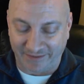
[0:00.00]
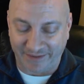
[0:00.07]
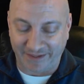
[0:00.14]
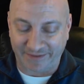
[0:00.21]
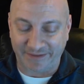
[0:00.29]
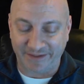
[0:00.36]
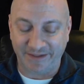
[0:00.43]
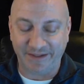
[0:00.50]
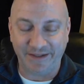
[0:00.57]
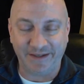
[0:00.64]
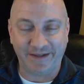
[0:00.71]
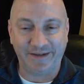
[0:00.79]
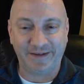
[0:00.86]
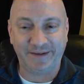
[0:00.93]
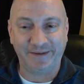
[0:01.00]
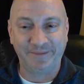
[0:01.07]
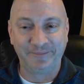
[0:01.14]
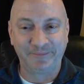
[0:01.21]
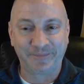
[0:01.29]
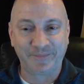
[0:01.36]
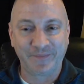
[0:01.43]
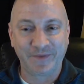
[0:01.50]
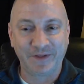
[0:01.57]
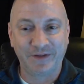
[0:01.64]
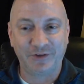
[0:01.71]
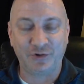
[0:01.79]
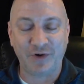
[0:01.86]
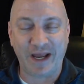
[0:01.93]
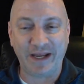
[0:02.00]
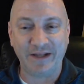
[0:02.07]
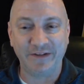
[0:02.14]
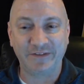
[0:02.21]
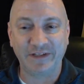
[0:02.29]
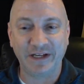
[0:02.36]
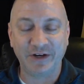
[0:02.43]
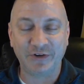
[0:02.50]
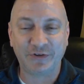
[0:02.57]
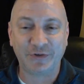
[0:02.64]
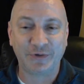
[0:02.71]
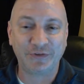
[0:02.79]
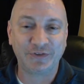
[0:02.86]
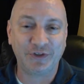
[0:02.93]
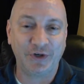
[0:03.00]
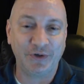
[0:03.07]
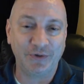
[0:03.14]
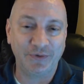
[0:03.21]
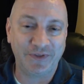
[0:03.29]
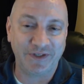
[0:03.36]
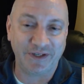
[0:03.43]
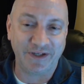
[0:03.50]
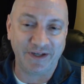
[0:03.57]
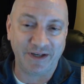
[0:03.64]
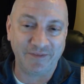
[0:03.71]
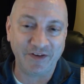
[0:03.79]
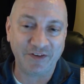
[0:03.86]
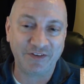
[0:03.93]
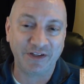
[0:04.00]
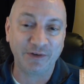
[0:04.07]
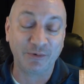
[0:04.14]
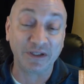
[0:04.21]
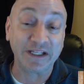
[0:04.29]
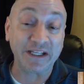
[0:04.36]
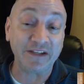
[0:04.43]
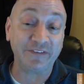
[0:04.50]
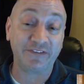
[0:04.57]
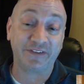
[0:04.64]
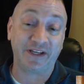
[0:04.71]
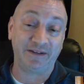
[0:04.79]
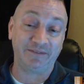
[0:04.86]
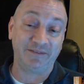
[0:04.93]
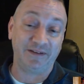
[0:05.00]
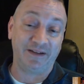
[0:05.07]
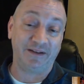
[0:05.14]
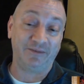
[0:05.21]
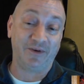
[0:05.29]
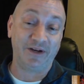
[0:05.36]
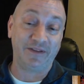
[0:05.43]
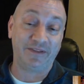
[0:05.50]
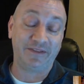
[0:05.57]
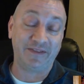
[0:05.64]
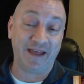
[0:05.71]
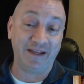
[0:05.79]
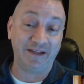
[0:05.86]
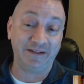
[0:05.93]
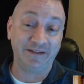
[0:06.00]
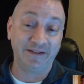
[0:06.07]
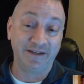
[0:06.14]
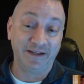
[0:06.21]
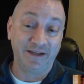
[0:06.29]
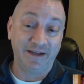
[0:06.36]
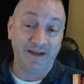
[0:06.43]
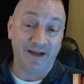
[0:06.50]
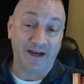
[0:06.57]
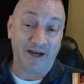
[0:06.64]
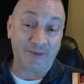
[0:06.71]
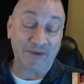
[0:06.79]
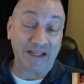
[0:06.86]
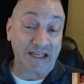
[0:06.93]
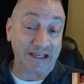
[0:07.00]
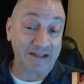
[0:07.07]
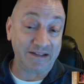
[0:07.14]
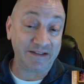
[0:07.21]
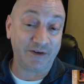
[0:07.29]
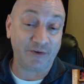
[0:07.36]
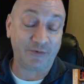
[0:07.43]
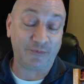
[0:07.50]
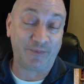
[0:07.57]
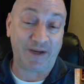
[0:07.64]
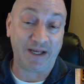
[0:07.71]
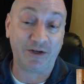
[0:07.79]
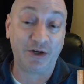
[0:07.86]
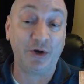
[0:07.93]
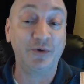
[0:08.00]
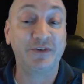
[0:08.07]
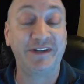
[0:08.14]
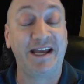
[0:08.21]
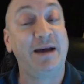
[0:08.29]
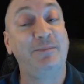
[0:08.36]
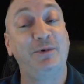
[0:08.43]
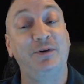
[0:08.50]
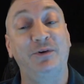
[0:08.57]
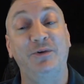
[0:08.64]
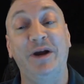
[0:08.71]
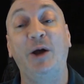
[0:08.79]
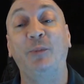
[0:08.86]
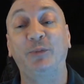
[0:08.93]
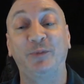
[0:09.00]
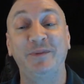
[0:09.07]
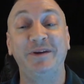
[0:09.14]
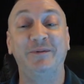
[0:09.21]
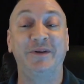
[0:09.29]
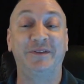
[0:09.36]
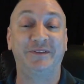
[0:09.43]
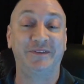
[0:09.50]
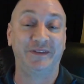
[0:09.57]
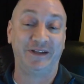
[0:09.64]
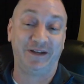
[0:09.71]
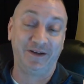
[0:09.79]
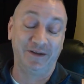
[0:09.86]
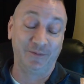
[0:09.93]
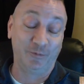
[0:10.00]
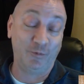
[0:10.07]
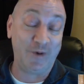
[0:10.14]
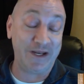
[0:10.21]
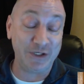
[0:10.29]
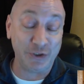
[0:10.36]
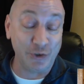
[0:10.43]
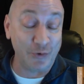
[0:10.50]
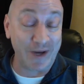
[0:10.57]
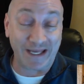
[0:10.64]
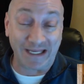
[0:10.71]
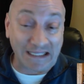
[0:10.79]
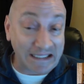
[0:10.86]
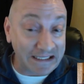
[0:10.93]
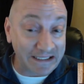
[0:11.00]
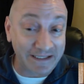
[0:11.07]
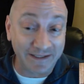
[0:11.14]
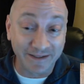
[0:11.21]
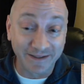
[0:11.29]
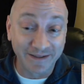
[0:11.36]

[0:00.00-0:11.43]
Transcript: get the Dragon's Lair source code eventually released. I want to thank Ian. He goes by Code Tapper, who helped me with Win UAE.